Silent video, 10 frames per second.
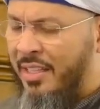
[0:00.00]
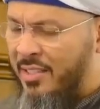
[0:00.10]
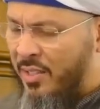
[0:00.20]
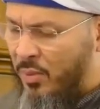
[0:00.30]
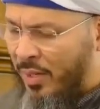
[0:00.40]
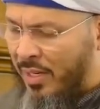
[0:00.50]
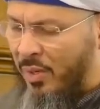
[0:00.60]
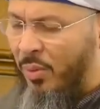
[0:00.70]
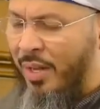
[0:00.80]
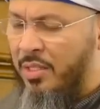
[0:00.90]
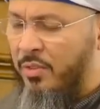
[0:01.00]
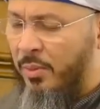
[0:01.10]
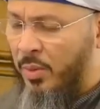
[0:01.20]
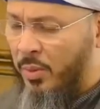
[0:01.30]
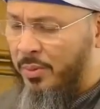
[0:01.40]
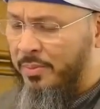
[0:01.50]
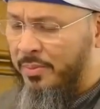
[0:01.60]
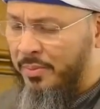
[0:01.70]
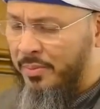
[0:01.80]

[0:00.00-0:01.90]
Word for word: This is what I want from you.